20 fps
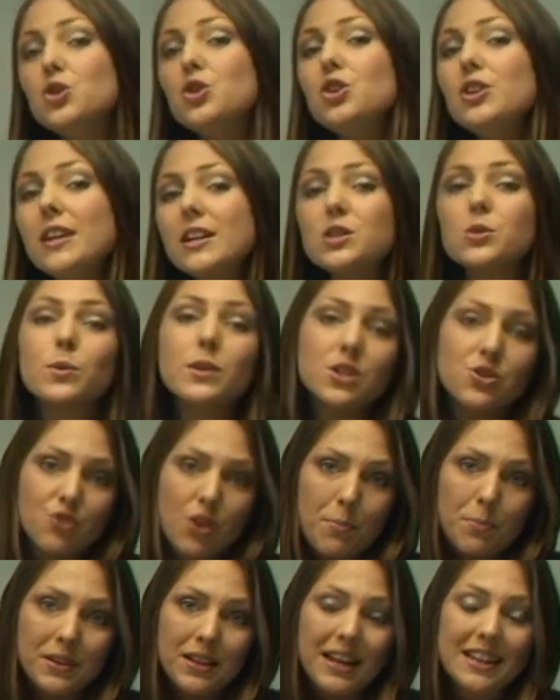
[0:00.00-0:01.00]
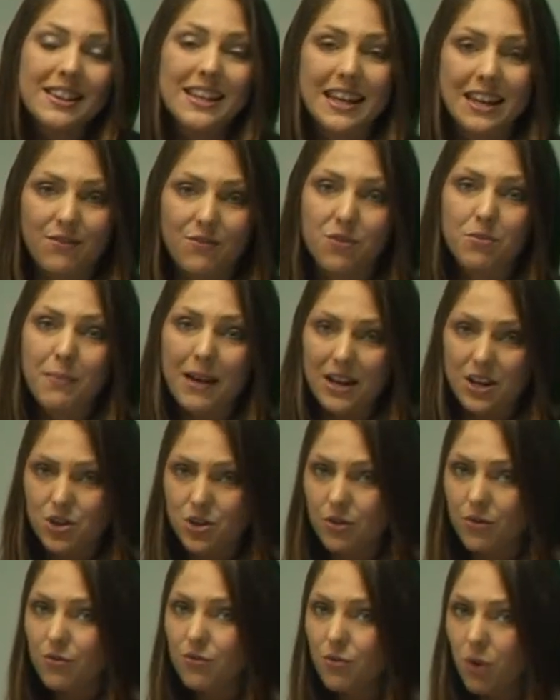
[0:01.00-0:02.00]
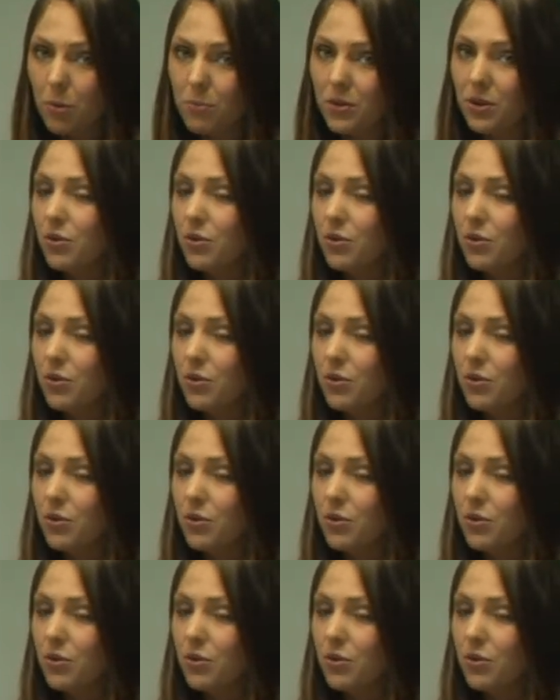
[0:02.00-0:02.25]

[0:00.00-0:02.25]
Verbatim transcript: you need to extrapolate the information from the